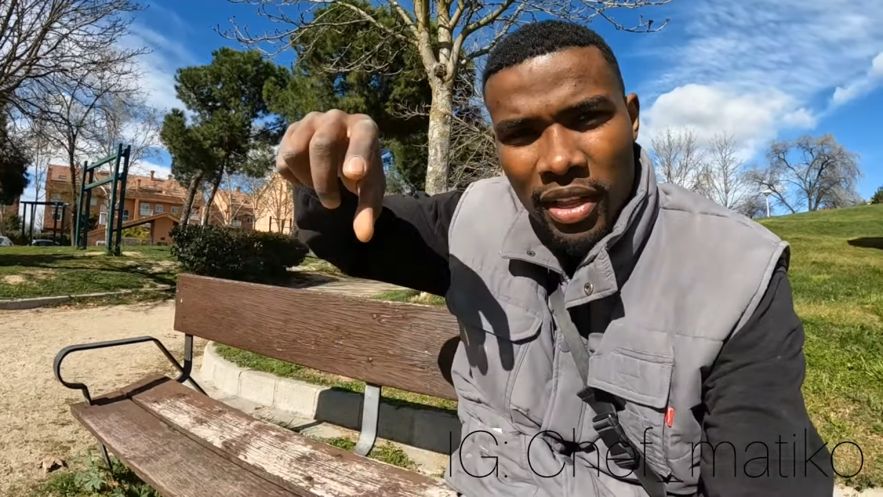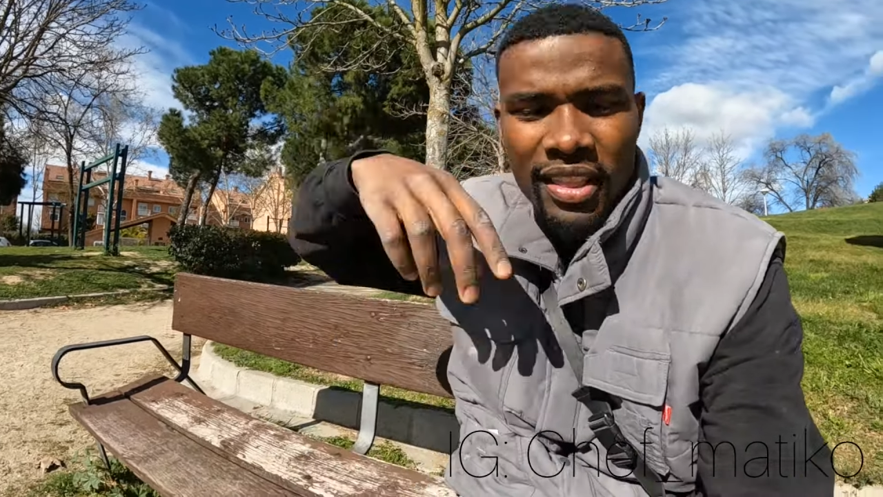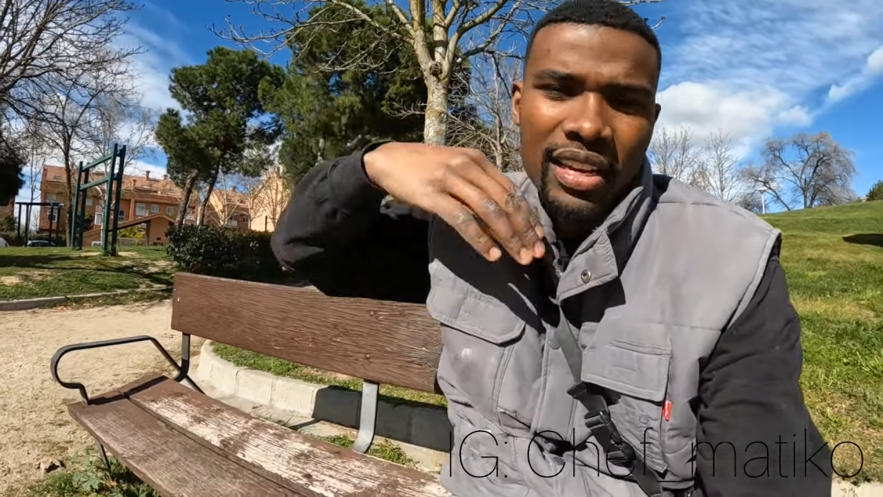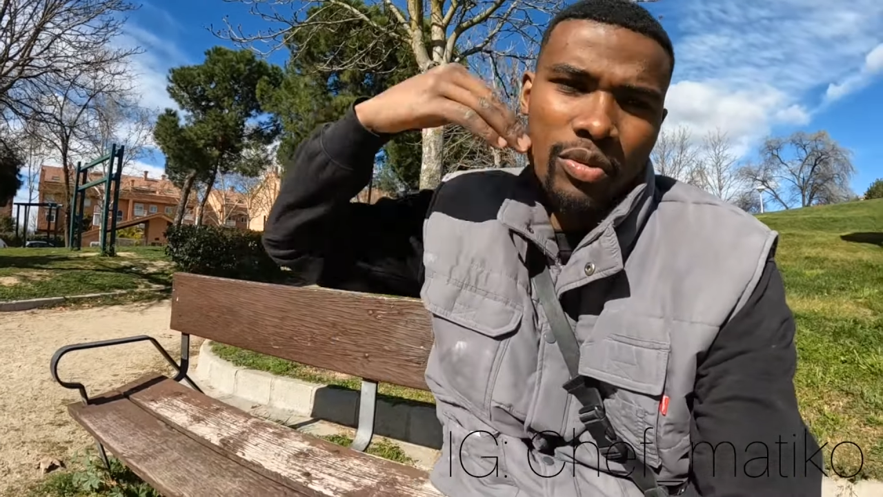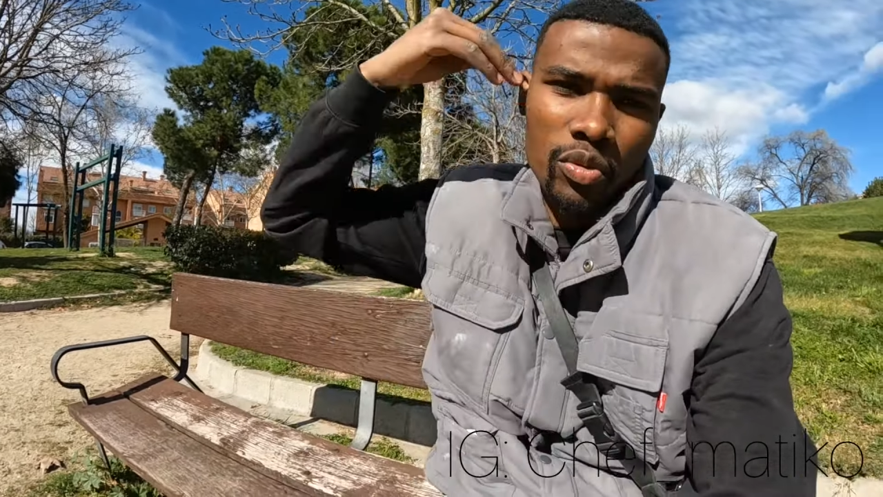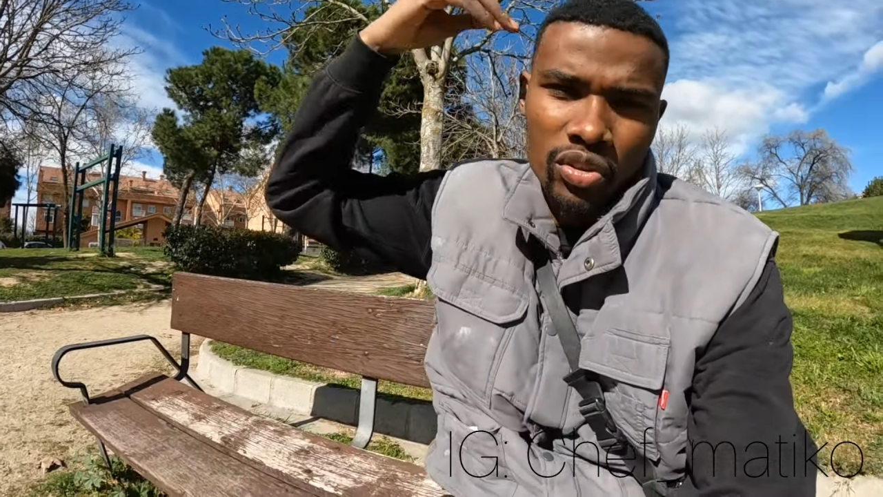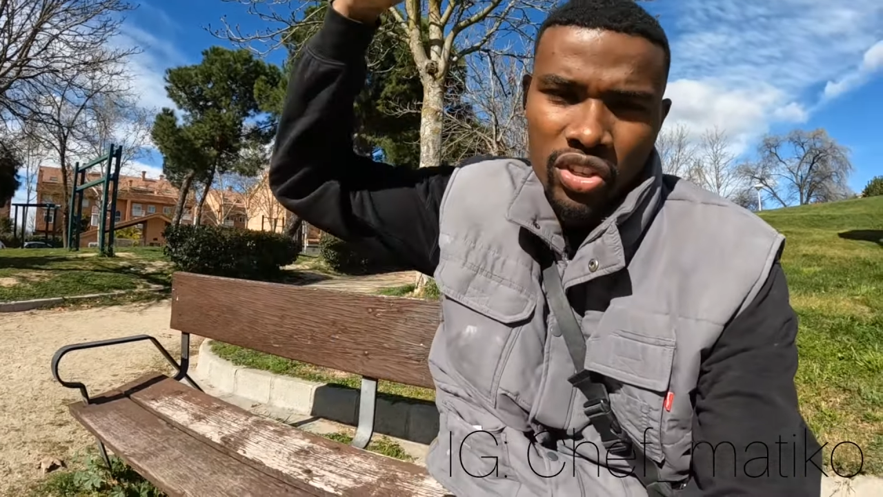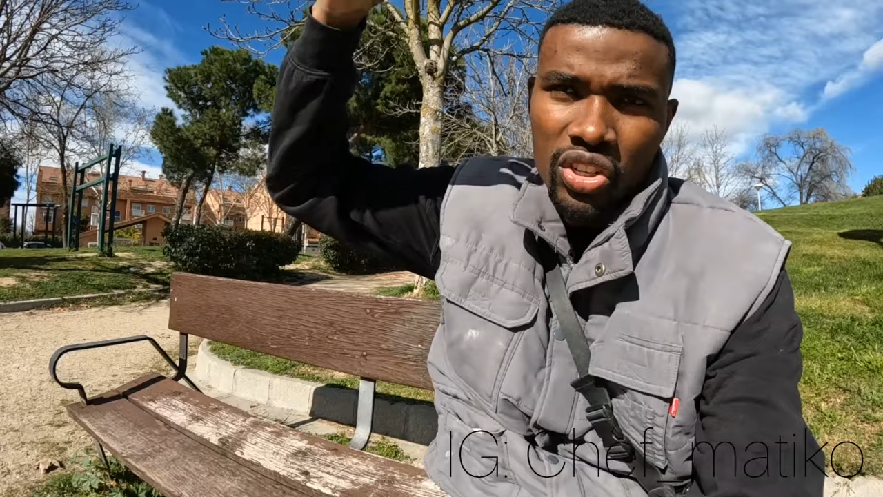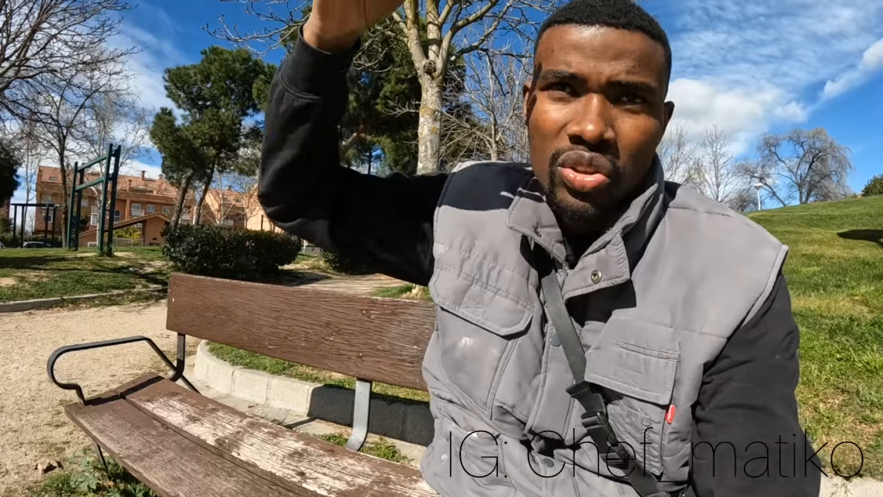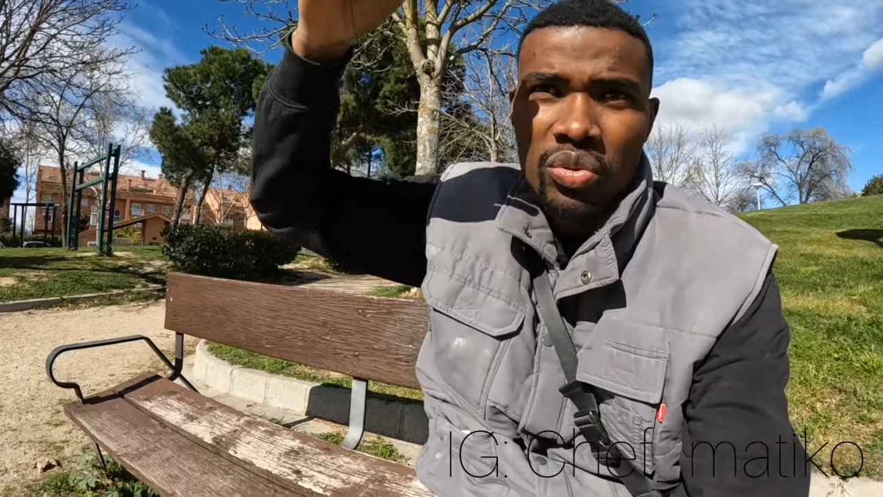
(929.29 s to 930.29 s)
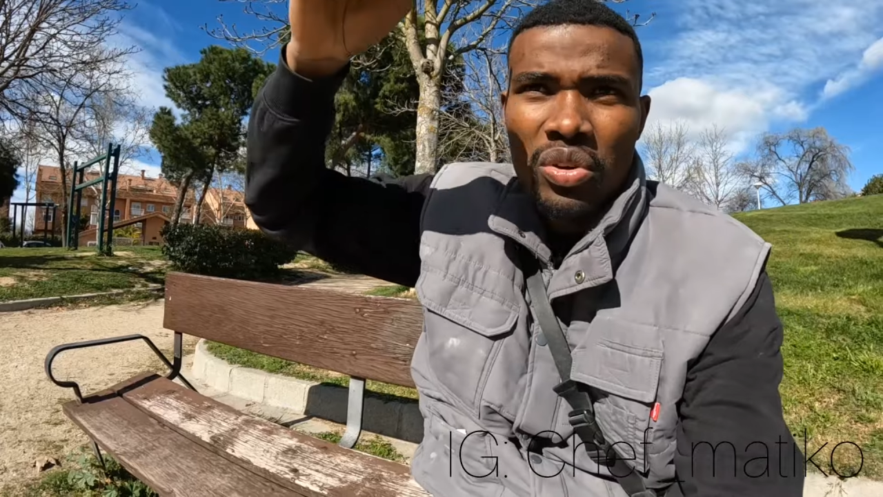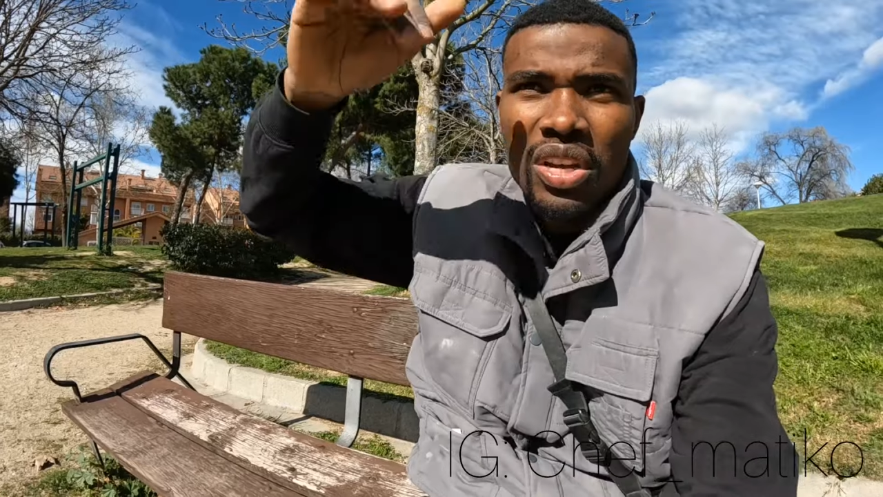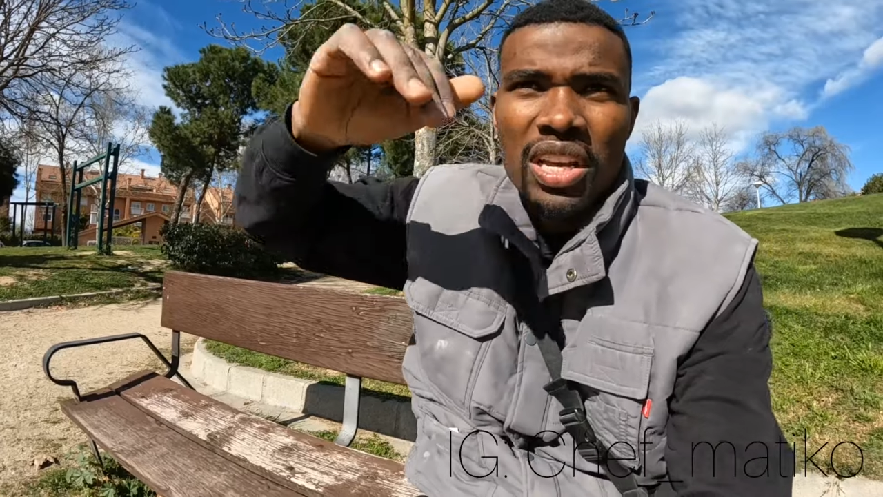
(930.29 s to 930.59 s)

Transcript: and then you continue